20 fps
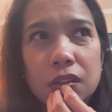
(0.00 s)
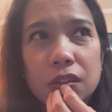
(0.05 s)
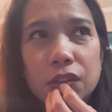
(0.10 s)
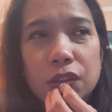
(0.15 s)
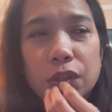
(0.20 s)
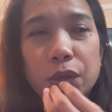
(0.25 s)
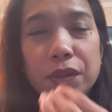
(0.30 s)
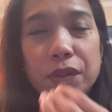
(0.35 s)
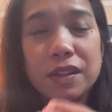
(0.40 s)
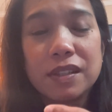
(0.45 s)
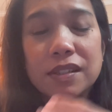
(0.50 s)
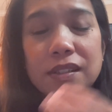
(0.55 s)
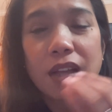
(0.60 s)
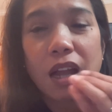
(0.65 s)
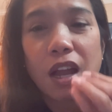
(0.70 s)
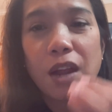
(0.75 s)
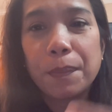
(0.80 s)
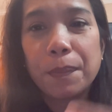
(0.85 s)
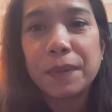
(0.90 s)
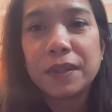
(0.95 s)
So this
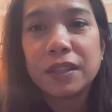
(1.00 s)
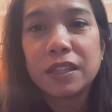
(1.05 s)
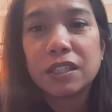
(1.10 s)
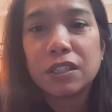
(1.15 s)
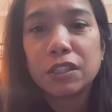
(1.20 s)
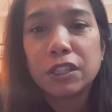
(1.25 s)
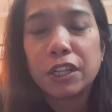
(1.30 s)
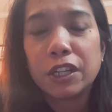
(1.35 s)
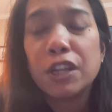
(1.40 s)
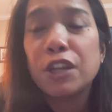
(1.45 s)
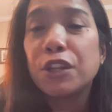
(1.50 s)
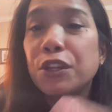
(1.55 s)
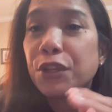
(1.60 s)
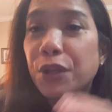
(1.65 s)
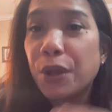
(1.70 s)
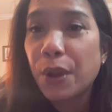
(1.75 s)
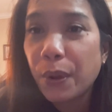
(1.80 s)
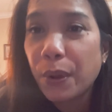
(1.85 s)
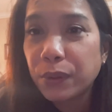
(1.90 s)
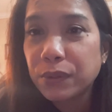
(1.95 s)
carpenter
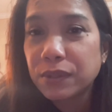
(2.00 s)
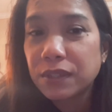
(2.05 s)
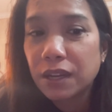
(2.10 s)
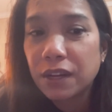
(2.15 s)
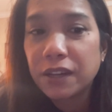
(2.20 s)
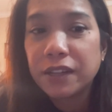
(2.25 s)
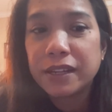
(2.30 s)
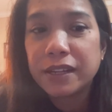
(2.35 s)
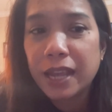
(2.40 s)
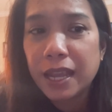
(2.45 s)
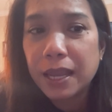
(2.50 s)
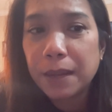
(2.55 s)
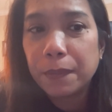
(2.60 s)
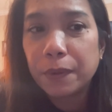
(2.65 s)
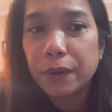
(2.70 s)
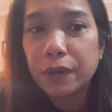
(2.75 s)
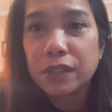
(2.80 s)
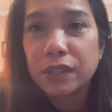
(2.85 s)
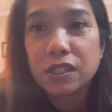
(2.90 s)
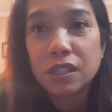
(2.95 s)
knows our
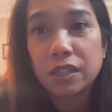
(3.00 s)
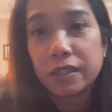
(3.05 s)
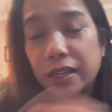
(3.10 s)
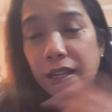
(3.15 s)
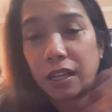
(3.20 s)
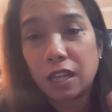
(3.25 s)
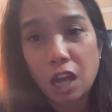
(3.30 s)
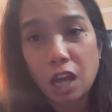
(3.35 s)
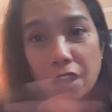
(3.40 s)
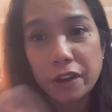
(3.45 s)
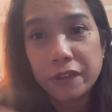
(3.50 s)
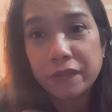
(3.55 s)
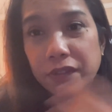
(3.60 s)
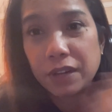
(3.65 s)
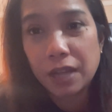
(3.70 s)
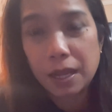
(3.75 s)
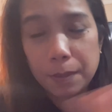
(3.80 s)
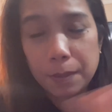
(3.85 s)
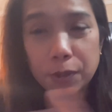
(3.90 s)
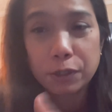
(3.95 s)
neighbors, and a lot of
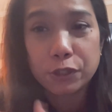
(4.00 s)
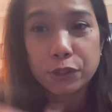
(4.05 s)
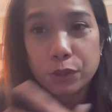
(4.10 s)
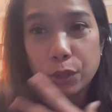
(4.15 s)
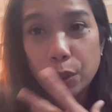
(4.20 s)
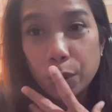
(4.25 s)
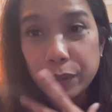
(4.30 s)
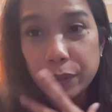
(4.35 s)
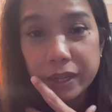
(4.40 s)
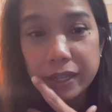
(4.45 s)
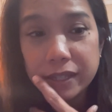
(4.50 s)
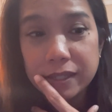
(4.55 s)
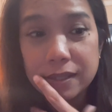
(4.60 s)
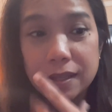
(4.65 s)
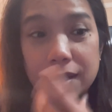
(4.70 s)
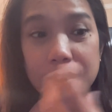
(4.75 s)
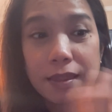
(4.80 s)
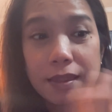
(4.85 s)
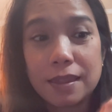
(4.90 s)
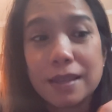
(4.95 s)
neighbors told us
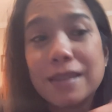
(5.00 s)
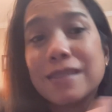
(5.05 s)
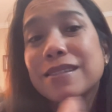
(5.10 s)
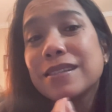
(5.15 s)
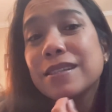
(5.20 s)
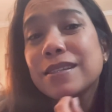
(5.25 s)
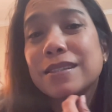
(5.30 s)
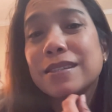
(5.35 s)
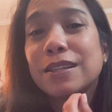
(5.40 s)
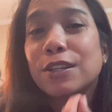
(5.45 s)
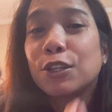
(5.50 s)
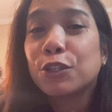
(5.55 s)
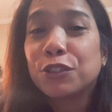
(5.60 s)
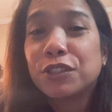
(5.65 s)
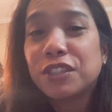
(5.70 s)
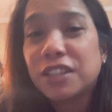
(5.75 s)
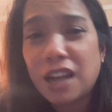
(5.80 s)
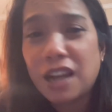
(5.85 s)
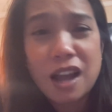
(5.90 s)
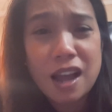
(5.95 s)
that this is a
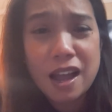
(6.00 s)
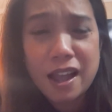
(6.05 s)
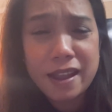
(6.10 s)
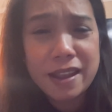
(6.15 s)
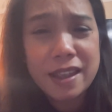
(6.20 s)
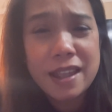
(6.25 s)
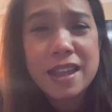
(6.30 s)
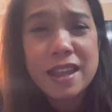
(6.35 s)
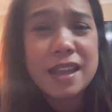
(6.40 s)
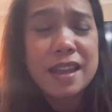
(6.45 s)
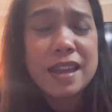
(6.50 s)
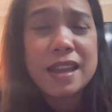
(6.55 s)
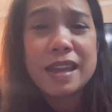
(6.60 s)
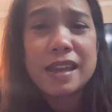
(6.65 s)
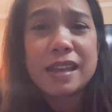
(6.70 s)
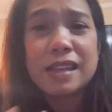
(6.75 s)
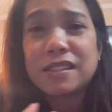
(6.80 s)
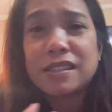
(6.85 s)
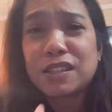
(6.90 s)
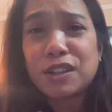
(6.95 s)
good guy.
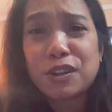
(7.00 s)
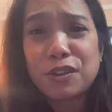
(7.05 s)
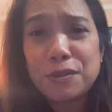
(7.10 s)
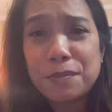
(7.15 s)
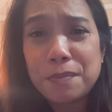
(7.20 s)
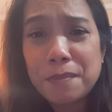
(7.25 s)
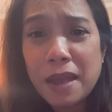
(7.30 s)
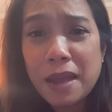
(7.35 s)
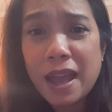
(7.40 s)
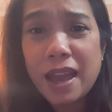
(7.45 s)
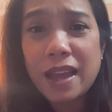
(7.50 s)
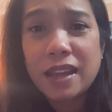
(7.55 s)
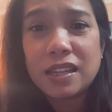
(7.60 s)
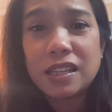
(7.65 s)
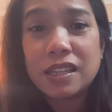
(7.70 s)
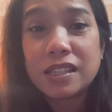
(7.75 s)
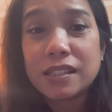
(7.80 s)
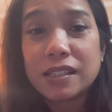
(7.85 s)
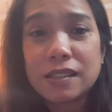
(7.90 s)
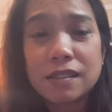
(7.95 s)
He's a good man.
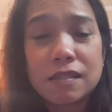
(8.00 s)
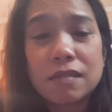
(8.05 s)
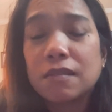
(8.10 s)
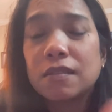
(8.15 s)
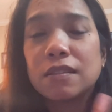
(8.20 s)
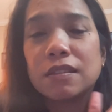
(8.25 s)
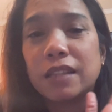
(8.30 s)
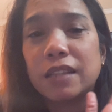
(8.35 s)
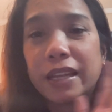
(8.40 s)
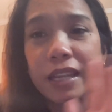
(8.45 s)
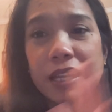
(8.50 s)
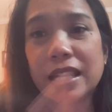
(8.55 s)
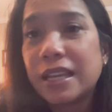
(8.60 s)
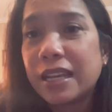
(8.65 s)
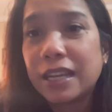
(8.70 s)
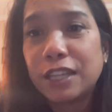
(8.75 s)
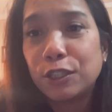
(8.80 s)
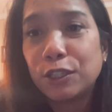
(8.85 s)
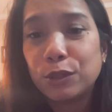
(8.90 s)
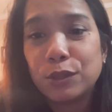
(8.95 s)
He's like, he
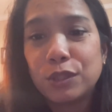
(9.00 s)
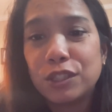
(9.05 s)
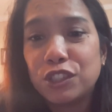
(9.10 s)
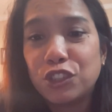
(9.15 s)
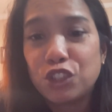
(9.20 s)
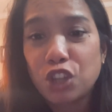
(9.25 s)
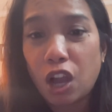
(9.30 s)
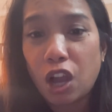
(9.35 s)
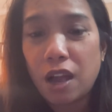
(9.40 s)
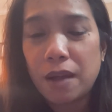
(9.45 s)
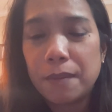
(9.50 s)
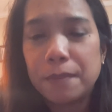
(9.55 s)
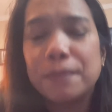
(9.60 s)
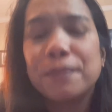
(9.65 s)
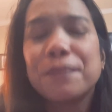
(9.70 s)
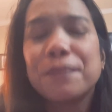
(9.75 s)
can do the job.